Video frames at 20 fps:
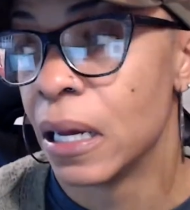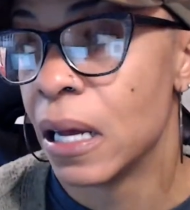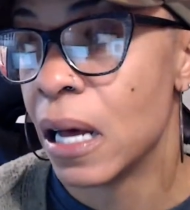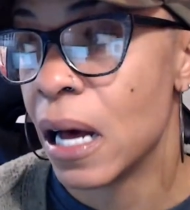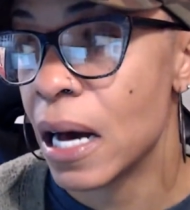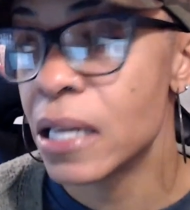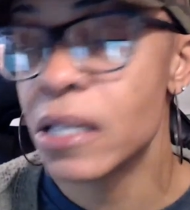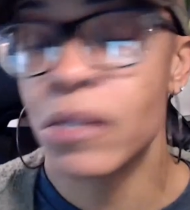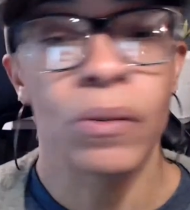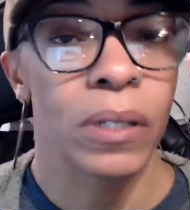I
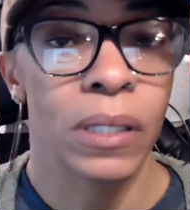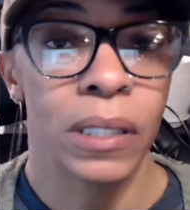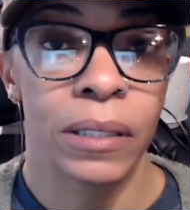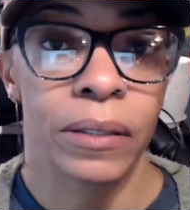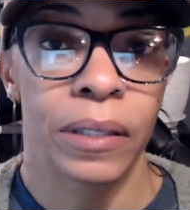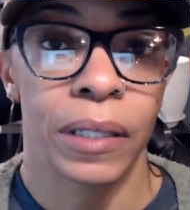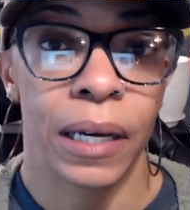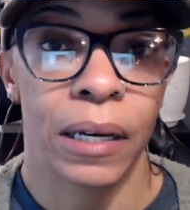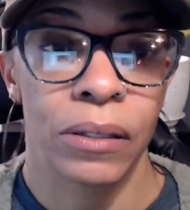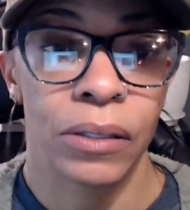just want to lay on the
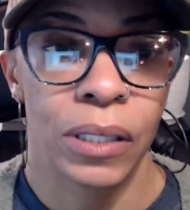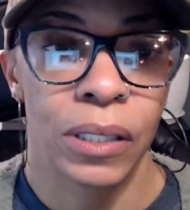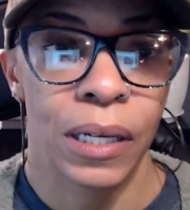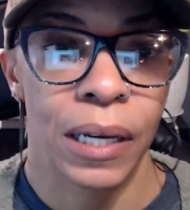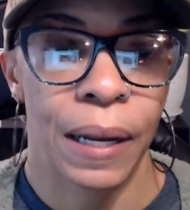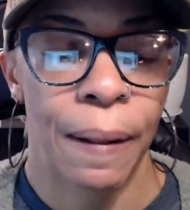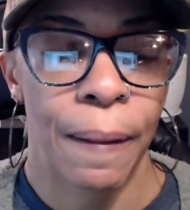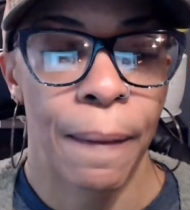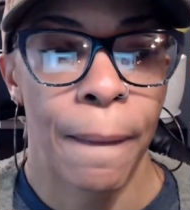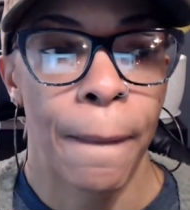couch
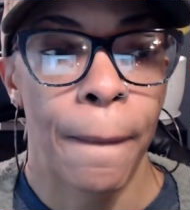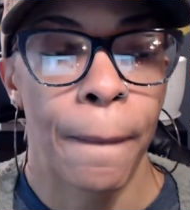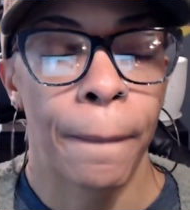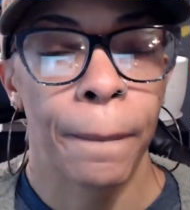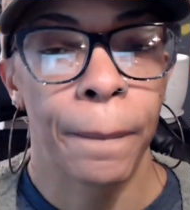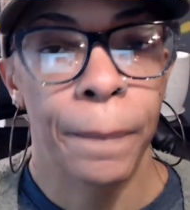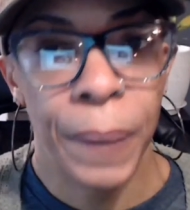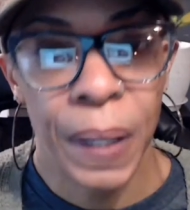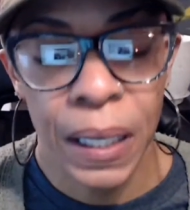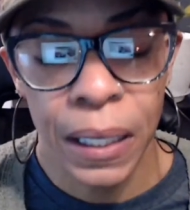today.
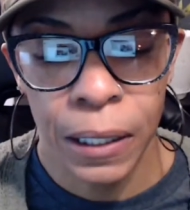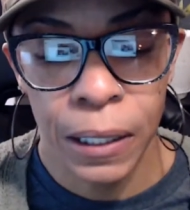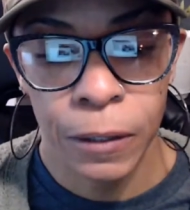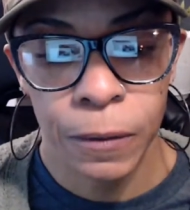But